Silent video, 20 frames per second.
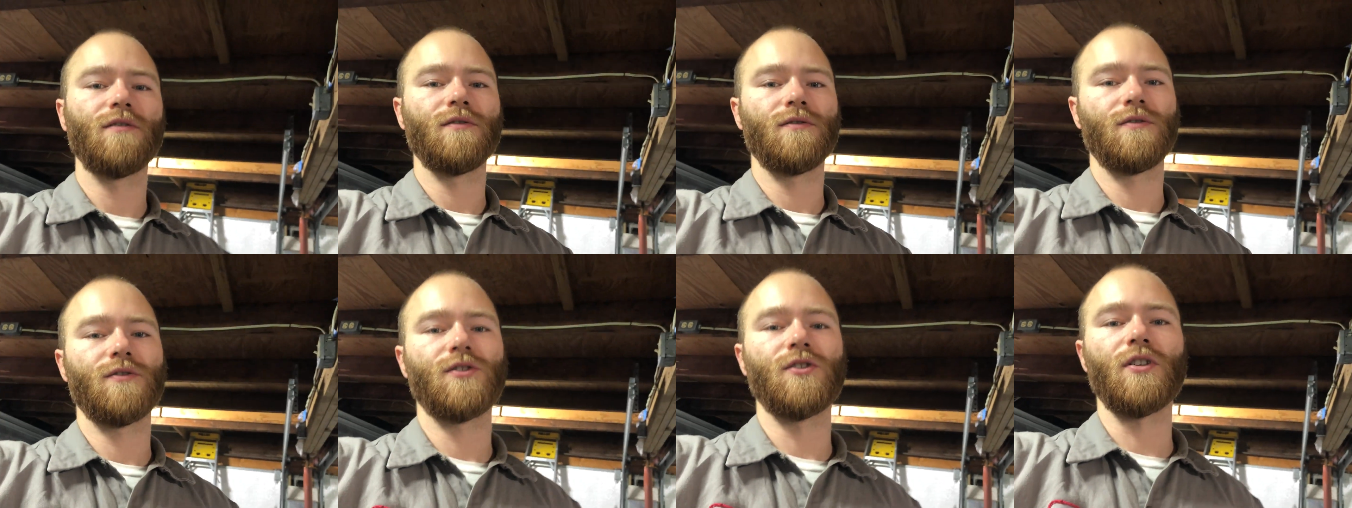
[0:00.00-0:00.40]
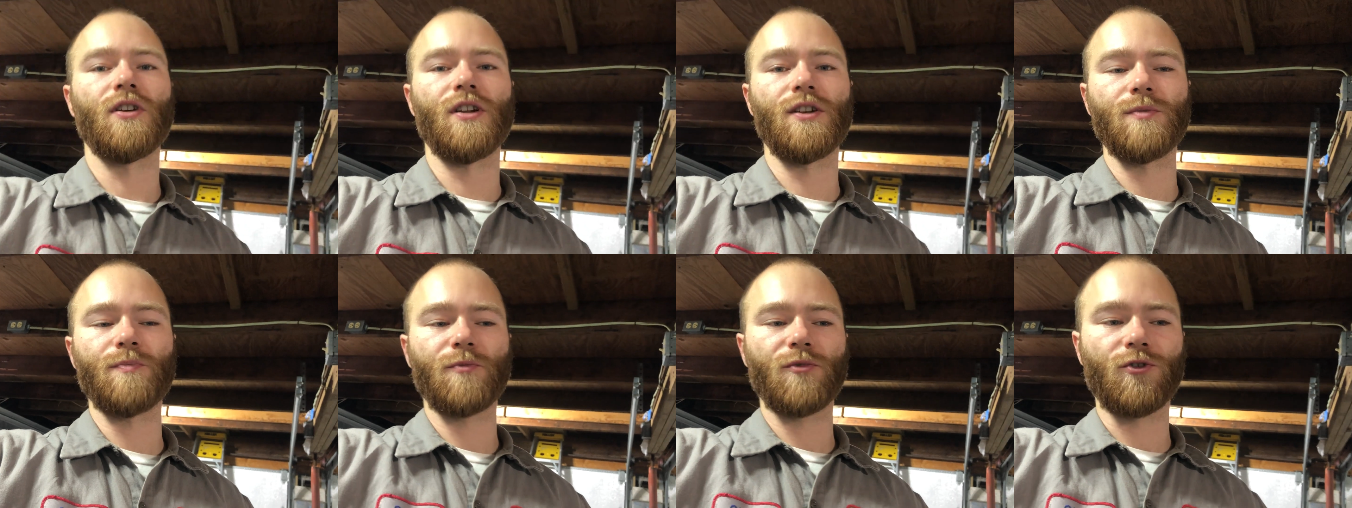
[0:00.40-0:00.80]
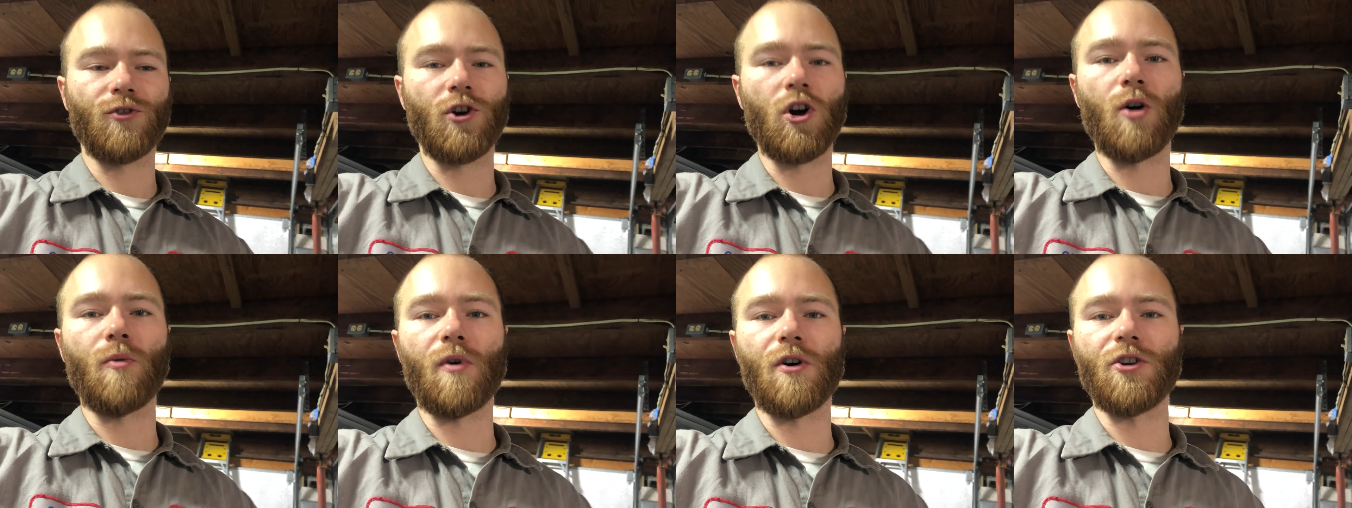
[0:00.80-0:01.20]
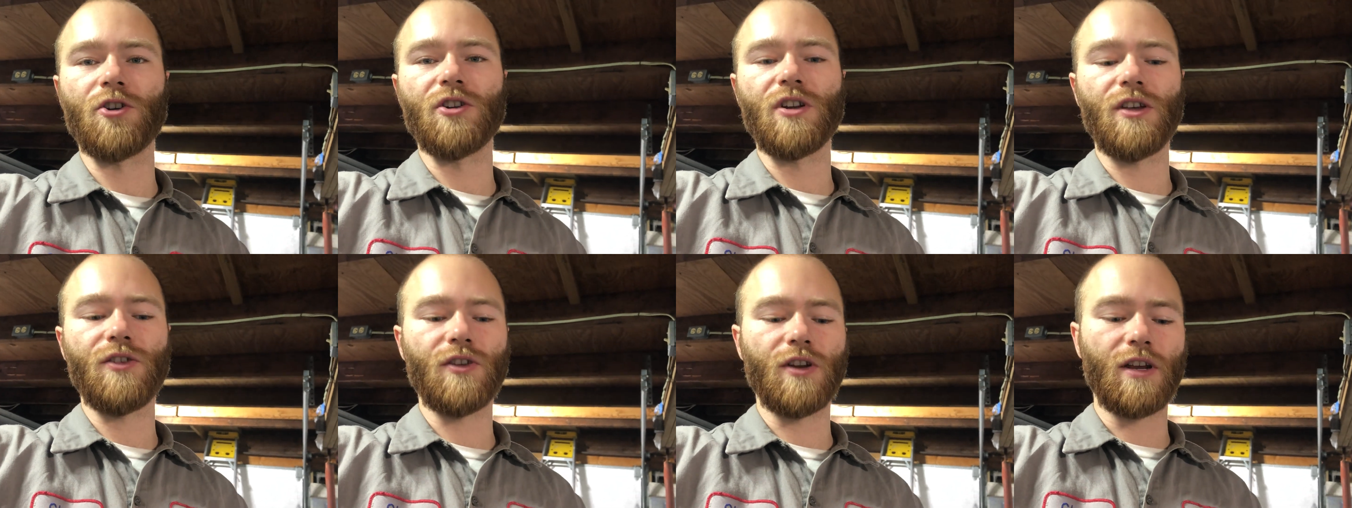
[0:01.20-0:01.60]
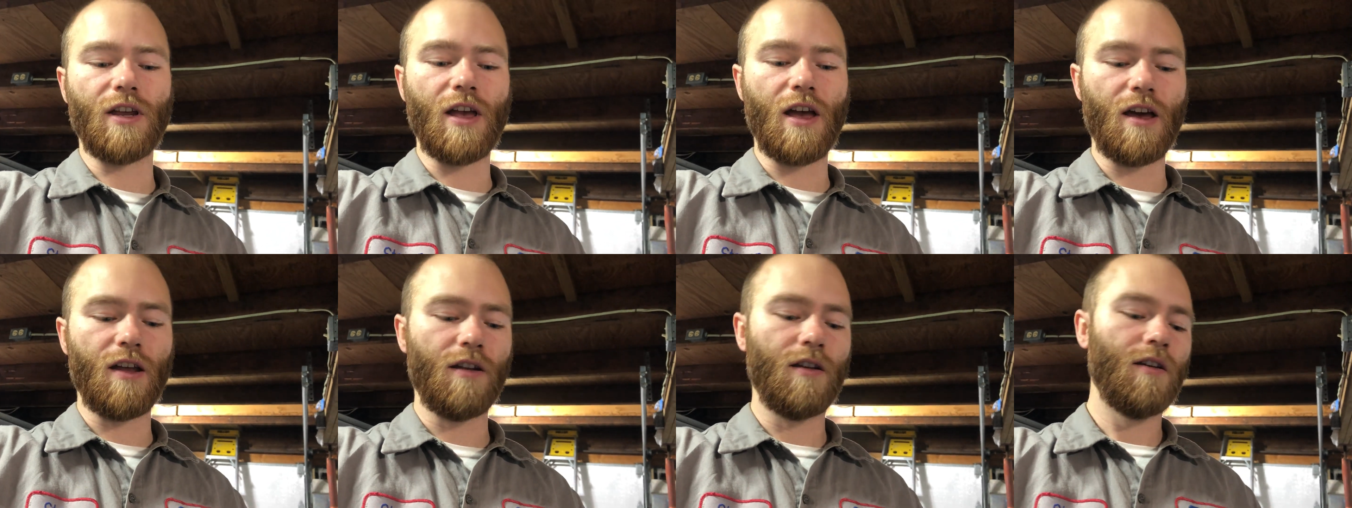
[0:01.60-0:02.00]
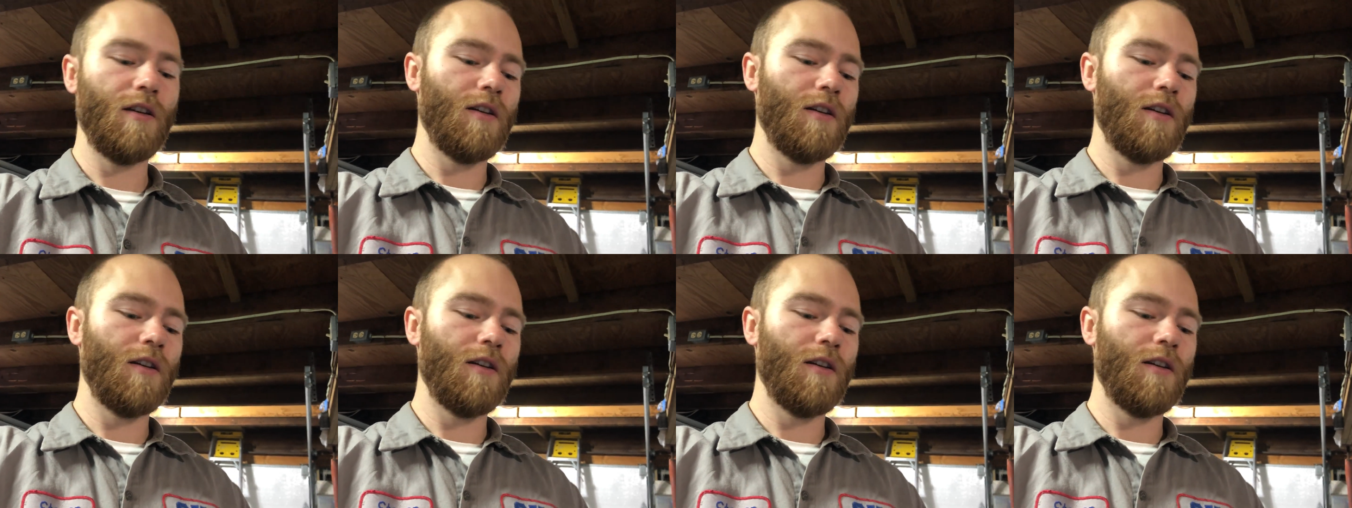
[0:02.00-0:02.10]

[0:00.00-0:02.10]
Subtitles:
so then it's chrome underneath it again.